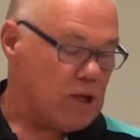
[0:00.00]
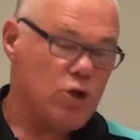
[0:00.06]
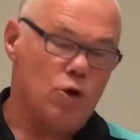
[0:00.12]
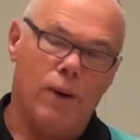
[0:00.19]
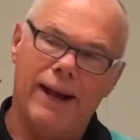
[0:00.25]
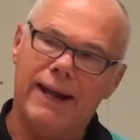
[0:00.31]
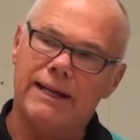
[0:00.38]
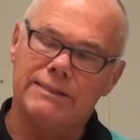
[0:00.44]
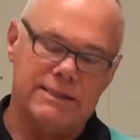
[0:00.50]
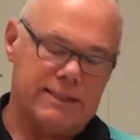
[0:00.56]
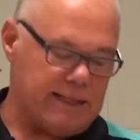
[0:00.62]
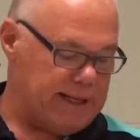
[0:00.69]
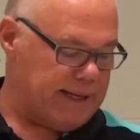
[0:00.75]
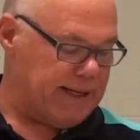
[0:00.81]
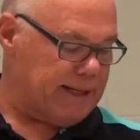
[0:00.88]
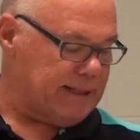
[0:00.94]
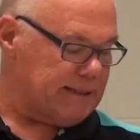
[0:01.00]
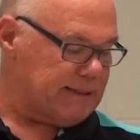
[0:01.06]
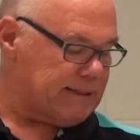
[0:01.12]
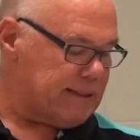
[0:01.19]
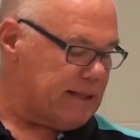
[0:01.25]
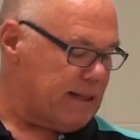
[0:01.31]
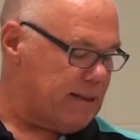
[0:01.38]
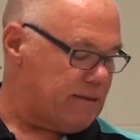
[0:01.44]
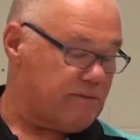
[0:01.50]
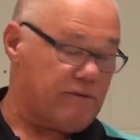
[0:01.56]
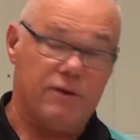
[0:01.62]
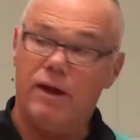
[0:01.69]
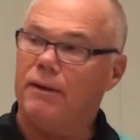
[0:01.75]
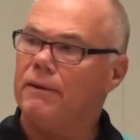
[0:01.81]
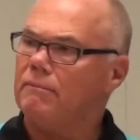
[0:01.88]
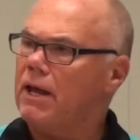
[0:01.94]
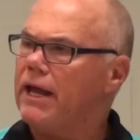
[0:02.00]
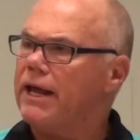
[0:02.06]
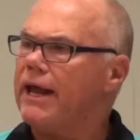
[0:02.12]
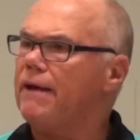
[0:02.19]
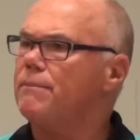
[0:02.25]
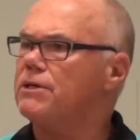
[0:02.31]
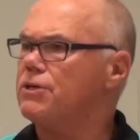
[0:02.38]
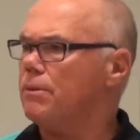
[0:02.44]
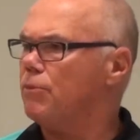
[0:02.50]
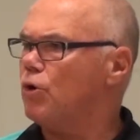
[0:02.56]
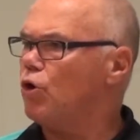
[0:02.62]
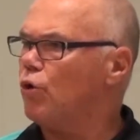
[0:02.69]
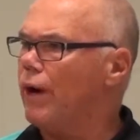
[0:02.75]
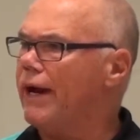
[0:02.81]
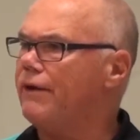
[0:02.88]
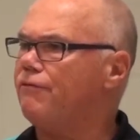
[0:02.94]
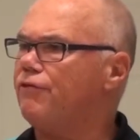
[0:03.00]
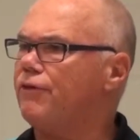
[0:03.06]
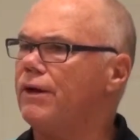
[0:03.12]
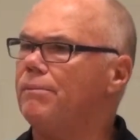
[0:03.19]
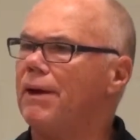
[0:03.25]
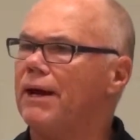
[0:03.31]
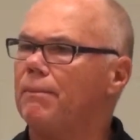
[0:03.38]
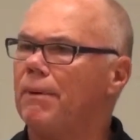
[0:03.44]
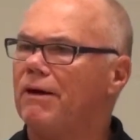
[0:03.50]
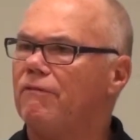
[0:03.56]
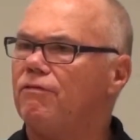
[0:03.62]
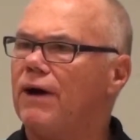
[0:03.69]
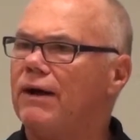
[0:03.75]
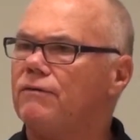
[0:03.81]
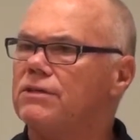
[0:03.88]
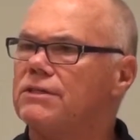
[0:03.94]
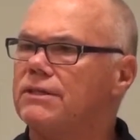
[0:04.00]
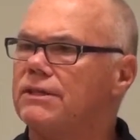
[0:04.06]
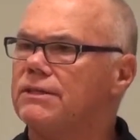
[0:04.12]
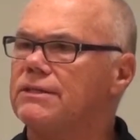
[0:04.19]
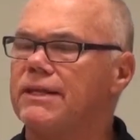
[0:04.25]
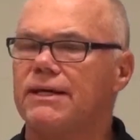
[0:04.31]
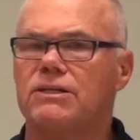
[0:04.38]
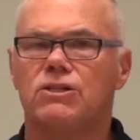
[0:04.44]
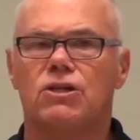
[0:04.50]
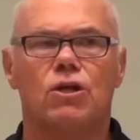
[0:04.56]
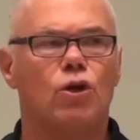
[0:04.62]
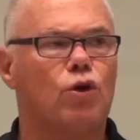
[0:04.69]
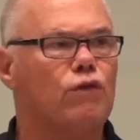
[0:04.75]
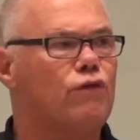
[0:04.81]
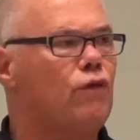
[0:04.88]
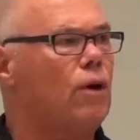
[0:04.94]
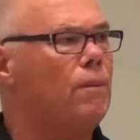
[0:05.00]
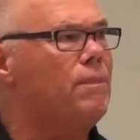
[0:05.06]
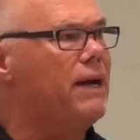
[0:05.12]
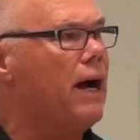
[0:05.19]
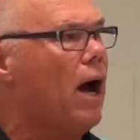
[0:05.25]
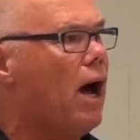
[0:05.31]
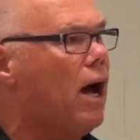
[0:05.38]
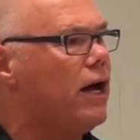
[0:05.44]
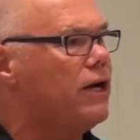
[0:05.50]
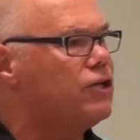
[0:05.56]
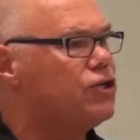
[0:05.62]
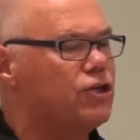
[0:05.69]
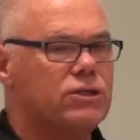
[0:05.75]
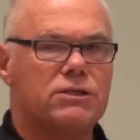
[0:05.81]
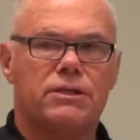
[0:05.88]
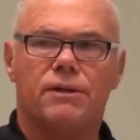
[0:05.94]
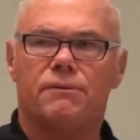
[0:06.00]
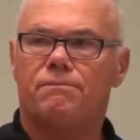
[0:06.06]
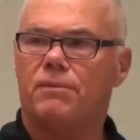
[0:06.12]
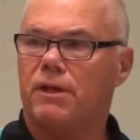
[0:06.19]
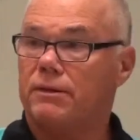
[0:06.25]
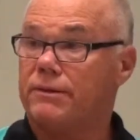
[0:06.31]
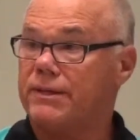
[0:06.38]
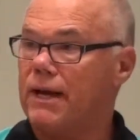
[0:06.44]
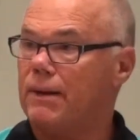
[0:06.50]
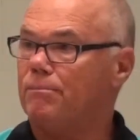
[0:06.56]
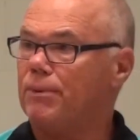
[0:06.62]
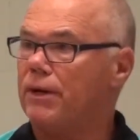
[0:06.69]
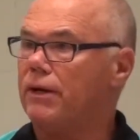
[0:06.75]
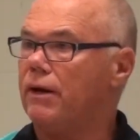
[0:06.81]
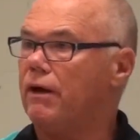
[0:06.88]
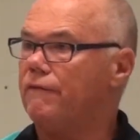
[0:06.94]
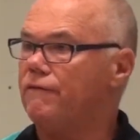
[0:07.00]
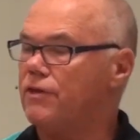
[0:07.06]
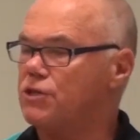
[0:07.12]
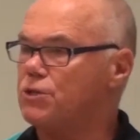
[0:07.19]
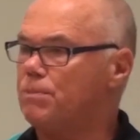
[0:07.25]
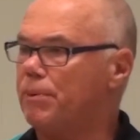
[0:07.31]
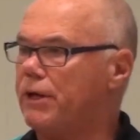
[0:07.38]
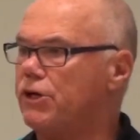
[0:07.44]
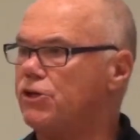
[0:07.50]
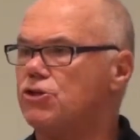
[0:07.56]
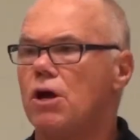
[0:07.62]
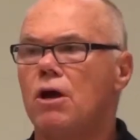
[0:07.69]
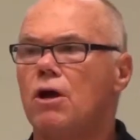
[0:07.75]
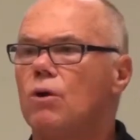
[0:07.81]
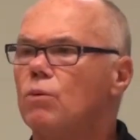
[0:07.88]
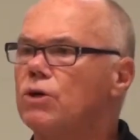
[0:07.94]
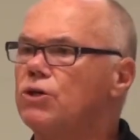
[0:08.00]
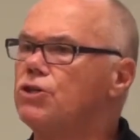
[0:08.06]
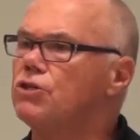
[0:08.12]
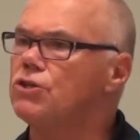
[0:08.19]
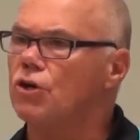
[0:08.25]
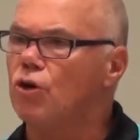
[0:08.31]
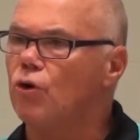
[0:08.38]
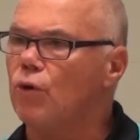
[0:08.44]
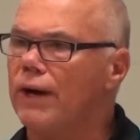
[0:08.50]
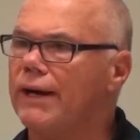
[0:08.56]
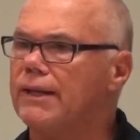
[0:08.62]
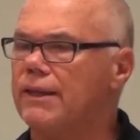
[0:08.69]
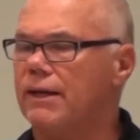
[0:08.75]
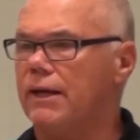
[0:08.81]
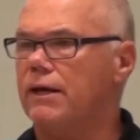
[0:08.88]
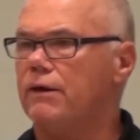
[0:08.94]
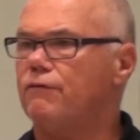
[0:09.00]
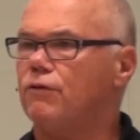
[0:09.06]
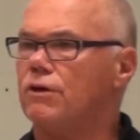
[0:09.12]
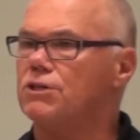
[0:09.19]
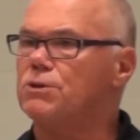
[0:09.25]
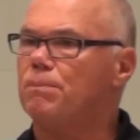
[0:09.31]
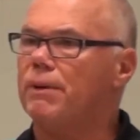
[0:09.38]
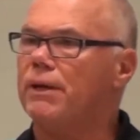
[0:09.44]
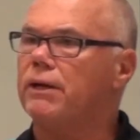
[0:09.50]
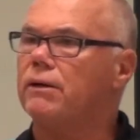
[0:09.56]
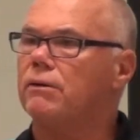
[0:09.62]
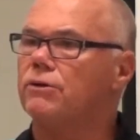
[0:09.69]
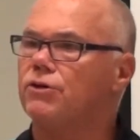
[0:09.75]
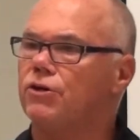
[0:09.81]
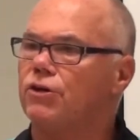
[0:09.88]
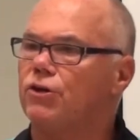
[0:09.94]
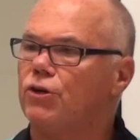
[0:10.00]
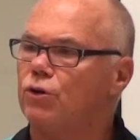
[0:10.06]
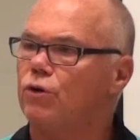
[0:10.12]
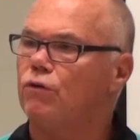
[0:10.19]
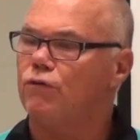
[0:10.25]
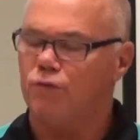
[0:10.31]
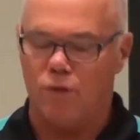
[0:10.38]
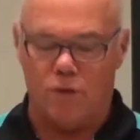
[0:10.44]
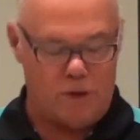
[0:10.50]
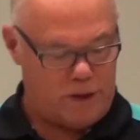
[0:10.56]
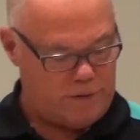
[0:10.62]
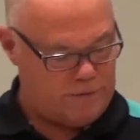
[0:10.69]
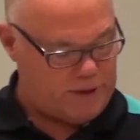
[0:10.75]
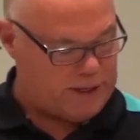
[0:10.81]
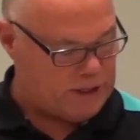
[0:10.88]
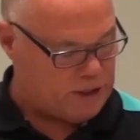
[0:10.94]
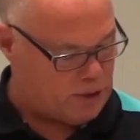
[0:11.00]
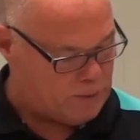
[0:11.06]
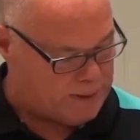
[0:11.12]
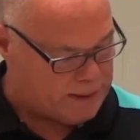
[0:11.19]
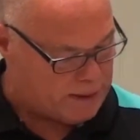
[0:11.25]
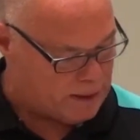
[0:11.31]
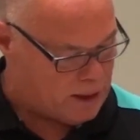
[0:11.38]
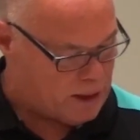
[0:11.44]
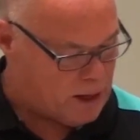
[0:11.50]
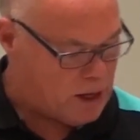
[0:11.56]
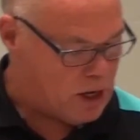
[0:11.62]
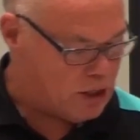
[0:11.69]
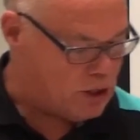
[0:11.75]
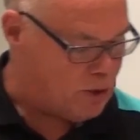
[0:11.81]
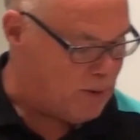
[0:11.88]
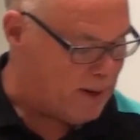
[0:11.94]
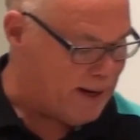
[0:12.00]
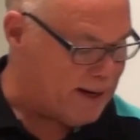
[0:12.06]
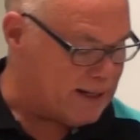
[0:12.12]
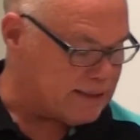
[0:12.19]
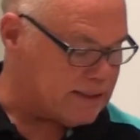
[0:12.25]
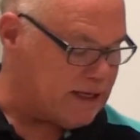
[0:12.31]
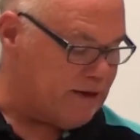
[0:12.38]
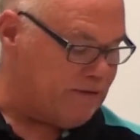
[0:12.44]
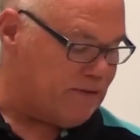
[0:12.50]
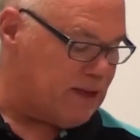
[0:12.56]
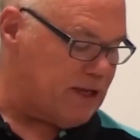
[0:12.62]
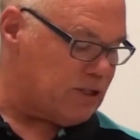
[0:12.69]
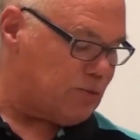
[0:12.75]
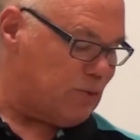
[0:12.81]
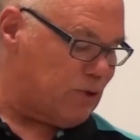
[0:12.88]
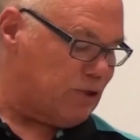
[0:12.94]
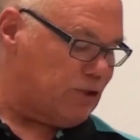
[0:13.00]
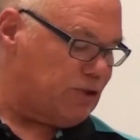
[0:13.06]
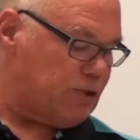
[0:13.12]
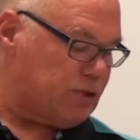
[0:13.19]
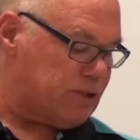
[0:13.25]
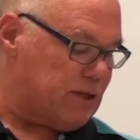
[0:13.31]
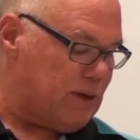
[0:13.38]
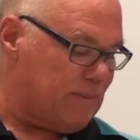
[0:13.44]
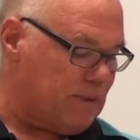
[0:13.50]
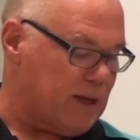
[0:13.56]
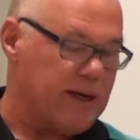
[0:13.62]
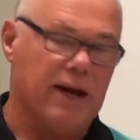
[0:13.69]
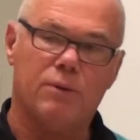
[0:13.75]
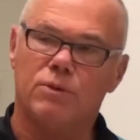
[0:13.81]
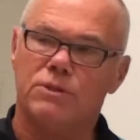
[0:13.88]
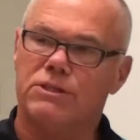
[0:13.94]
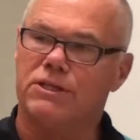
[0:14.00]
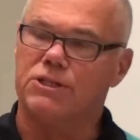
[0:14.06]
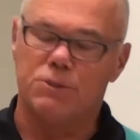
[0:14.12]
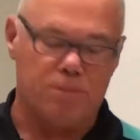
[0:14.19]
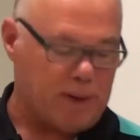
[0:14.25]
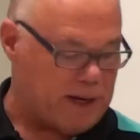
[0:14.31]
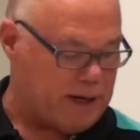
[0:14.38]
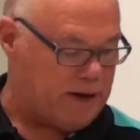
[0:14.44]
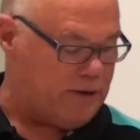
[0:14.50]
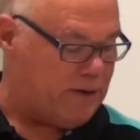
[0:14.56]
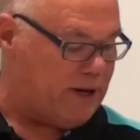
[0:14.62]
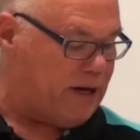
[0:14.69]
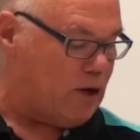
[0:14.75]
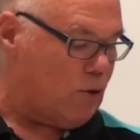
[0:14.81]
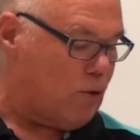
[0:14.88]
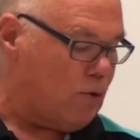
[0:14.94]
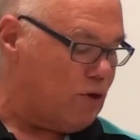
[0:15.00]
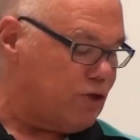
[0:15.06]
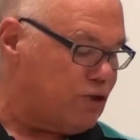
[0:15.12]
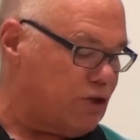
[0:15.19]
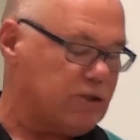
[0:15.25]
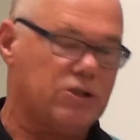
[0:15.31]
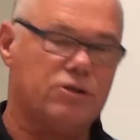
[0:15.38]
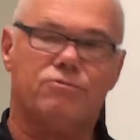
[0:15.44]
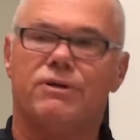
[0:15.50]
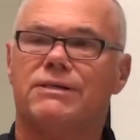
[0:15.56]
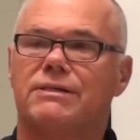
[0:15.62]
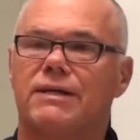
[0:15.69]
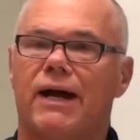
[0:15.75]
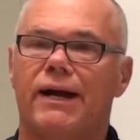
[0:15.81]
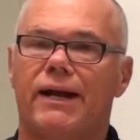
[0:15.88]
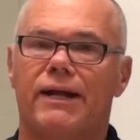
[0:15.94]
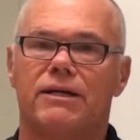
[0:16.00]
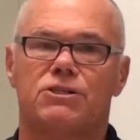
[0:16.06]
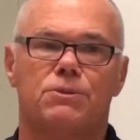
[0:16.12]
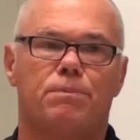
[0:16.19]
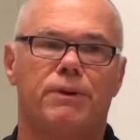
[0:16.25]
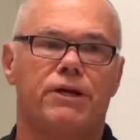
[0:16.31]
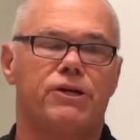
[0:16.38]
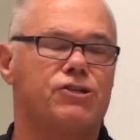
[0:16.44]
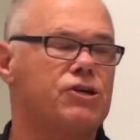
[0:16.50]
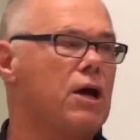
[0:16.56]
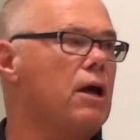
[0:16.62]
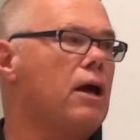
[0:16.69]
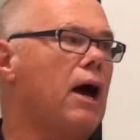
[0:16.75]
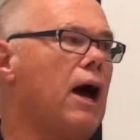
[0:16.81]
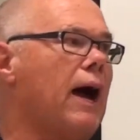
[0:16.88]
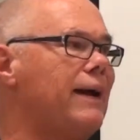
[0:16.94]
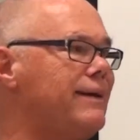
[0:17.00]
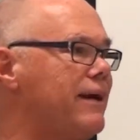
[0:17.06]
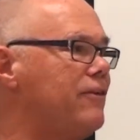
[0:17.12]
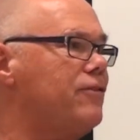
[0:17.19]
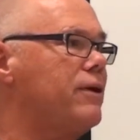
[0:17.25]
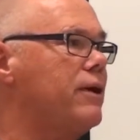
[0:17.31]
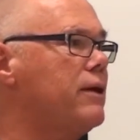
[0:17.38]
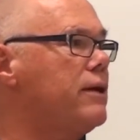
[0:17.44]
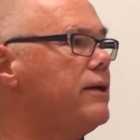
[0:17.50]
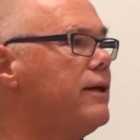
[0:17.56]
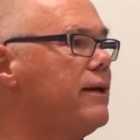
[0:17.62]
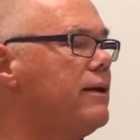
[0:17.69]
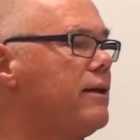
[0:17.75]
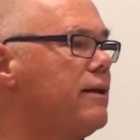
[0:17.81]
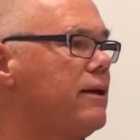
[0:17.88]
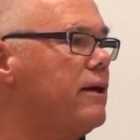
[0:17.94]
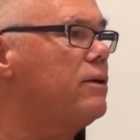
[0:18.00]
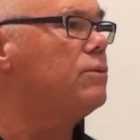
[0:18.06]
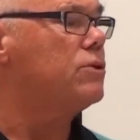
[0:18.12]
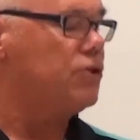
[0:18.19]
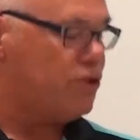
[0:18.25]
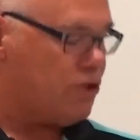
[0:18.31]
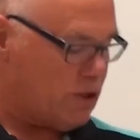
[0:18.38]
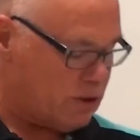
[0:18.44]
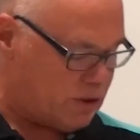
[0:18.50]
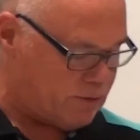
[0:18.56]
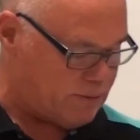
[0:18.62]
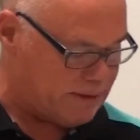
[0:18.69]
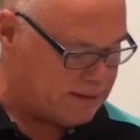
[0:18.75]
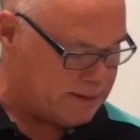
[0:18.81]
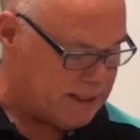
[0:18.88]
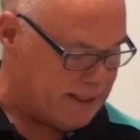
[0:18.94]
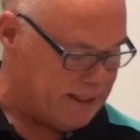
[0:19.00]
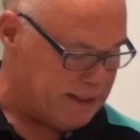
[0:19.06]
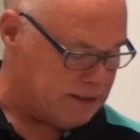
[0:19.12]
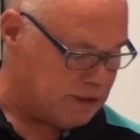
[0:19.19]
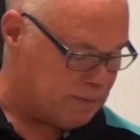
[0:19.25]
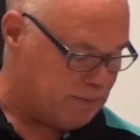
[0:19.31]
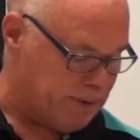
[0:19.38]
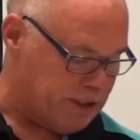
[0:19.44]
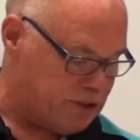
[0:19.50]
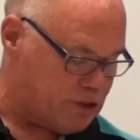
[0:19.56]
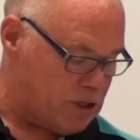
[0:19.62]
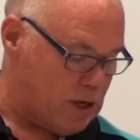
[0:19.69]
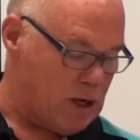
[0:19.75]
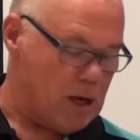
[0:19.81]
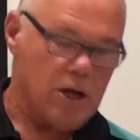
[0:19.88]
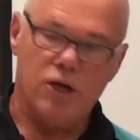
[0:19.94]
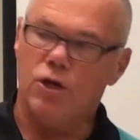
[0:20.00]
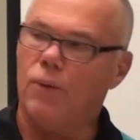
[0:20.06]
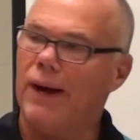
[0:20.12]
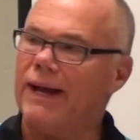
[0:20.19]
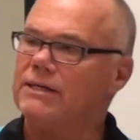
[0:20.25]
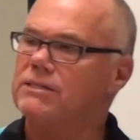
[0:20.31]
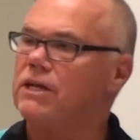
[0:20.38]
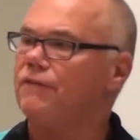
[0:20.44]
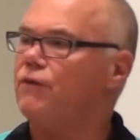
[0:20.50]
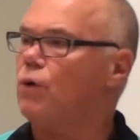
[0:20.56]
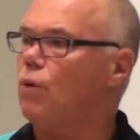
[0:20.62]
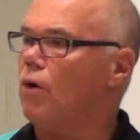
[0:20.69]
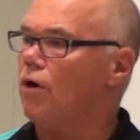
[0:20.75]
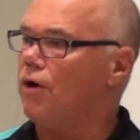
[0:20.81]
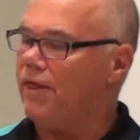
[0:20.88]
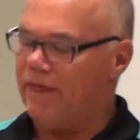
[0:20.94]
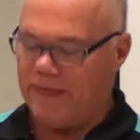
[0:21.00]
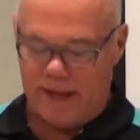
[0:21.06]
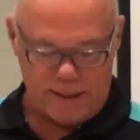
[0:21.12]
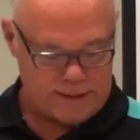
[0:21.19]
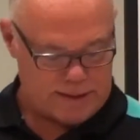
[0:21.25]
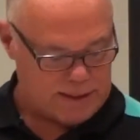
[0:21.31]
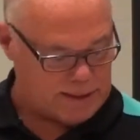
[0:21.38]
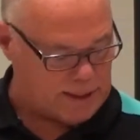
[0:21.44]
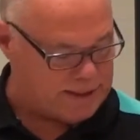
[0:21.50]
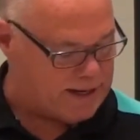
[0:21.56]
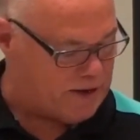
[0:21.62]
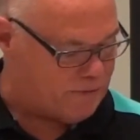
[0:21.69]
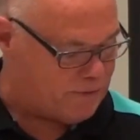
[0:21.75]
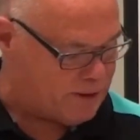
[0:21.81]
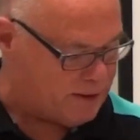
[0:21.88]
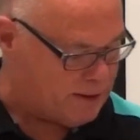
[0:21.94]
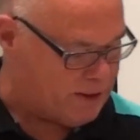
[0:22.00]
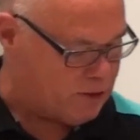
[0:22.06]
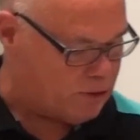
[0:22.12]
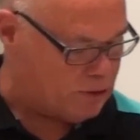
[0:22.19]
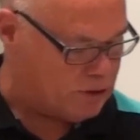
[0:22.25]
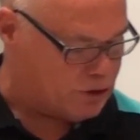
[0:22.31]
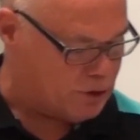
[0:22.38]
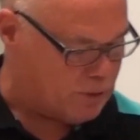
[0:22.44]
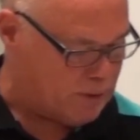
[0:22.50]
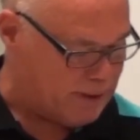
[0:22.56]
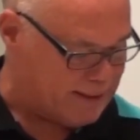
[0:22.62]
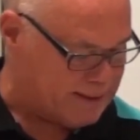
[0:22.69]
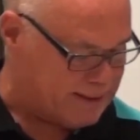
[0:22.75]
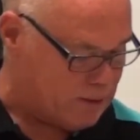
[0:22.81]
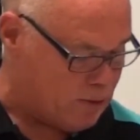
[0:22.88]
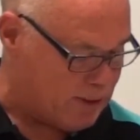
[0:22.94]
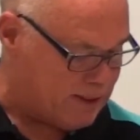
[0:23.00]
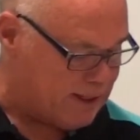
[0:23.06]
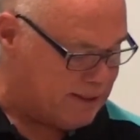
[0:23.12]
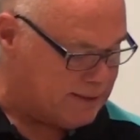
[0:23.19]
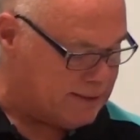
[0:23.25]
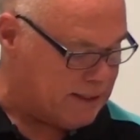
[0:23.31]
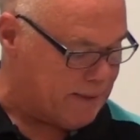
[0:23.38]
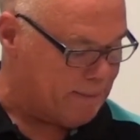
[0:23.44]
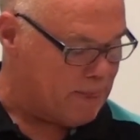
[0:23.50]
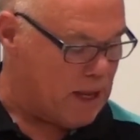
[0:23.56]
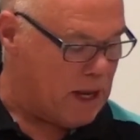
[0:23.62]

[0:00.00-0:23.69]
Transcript: You asked and he gave me some great feedback about 5 or 6 things to look for beyond just the template of the speech, which is a great thing for a speaker to do for an evaluator. You asked if this was something that was inspiring or just reciting a speech. I definitely didn't think it was just reciting a speech. You asked if you were authentic. I definitely thought you were authentic.